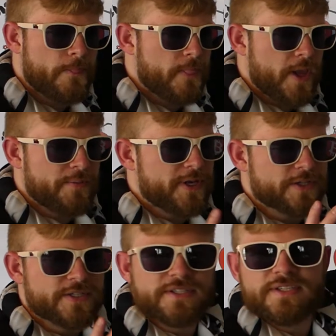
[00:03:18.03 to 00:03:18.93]
I mean,
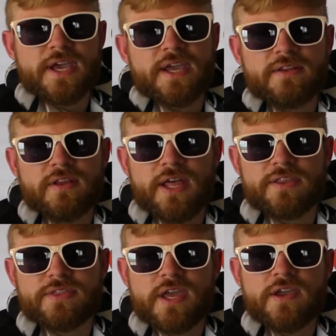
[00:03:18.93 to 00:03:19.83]
it's insane.
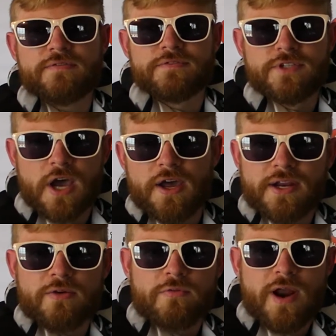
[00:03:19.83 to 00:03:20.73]
Like, they've done
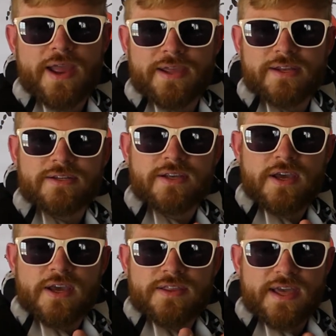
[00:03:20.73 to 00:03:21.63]
it right.
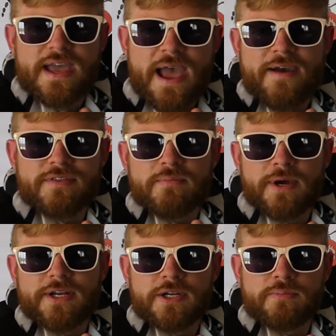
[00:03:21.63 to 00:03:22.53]
They have the
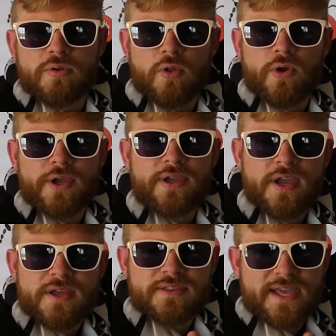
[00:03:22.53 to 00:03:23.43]
money to deploy.
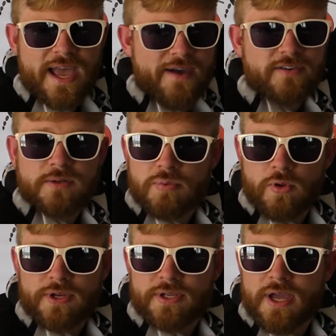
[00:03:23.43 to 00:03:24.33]
They haven't
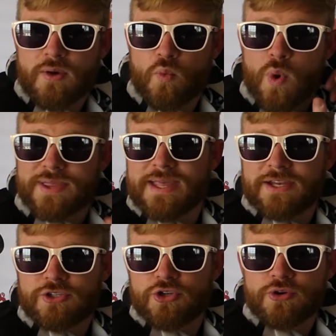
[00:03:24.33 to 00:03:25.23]
deployed it yet. When they
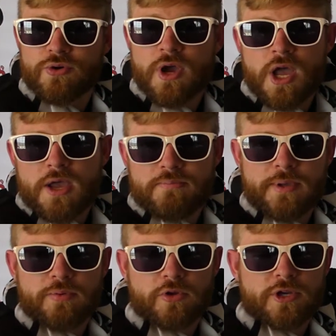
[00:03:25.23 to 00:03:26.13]
do,
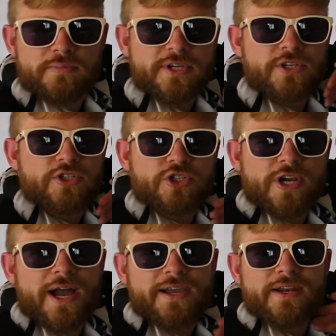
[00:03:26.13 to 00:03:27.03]
people are going to be in
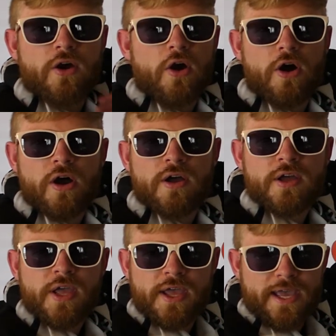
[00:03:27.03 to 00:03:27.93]
shock and awe.
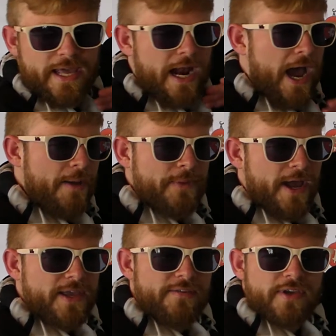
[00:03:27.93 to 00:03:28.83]
And I'm
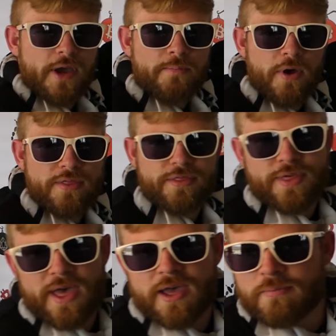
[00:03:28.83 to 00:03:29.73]
not giving up on
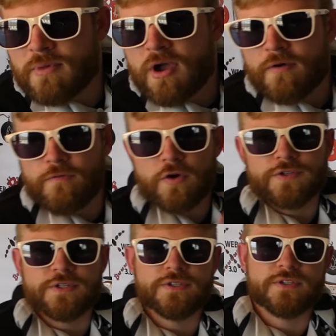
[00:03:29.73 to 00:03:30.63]
them
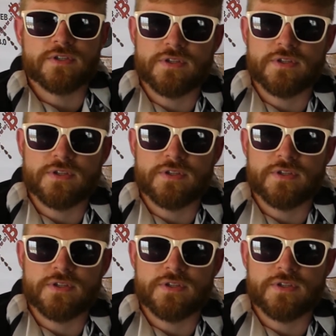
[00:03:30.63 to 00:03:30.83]
versus,